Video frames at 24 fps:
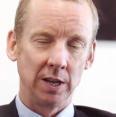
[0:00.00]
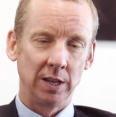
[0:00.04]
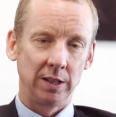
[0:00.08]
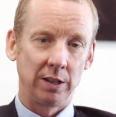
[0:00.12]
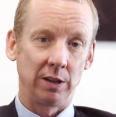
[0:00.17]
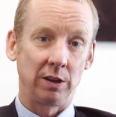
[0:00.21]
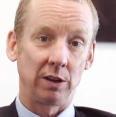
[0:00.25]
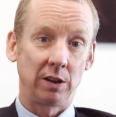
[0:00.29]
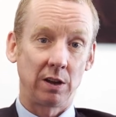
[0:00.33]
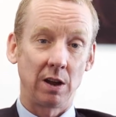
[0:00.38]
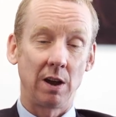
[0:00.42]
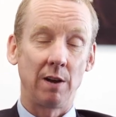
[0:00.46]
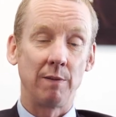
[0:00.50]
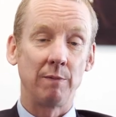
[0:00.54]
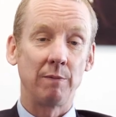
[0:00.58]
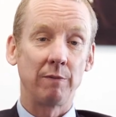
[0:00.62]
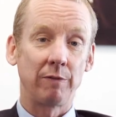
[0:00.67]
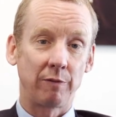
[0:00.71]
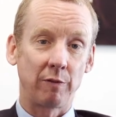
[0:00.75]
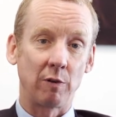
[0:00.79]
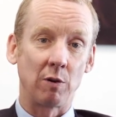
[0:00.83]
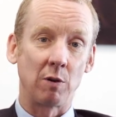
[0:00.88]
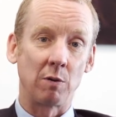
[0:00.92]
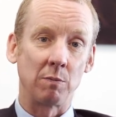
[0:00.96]
that come
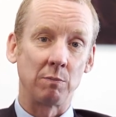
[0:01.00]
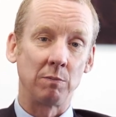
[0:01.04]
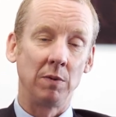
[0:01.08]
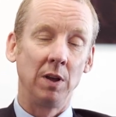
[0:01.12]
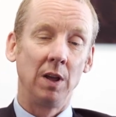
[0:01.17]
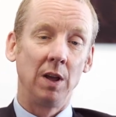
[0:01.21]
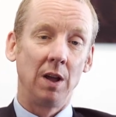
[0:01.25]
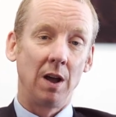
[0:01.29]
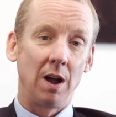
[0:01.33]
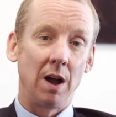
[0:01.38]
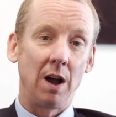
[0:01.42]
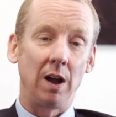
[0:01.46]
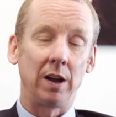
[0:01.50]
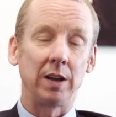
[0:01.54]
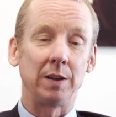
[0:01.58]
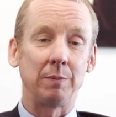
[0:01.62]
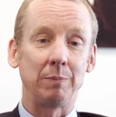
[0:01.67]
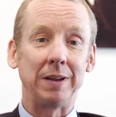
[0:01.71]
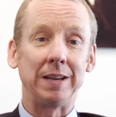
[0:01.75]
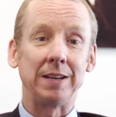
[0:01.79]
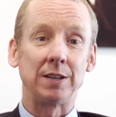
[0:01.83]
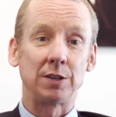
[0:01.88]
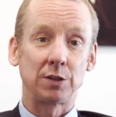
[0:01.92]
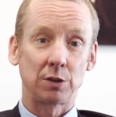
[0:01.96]
from
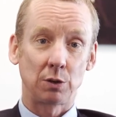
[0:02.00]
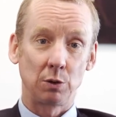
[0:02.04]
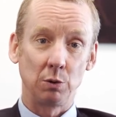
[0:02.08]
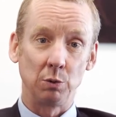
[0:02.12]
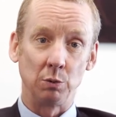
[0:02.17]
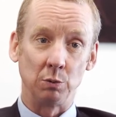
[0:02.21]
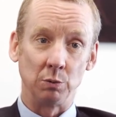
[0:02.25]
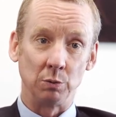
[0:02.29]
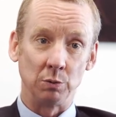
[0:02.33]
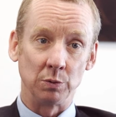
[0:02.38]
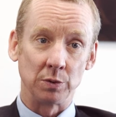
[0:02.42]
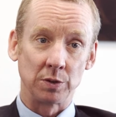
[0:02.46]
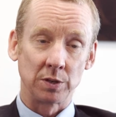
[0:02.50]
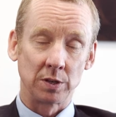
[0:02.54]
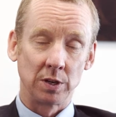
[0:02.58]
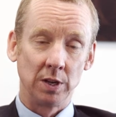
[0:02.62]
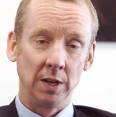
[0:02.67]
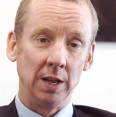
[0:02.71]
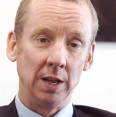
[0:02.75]
IB schools.